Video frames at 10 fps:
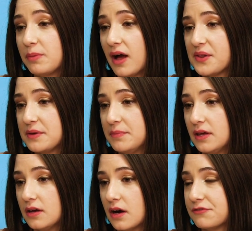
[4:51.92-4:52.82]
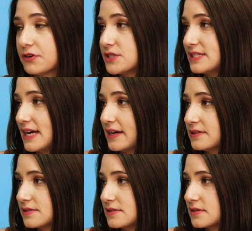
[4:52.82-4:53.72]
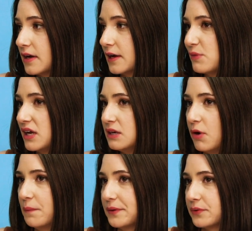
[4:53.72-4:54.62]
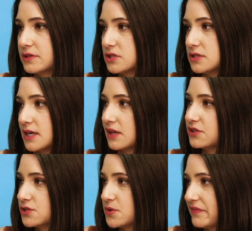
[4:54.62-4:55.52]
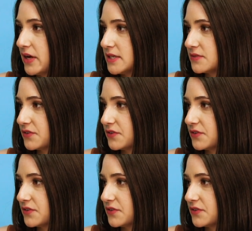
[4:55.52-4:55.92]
probably be our first dance. Any moment where it's just like the two of us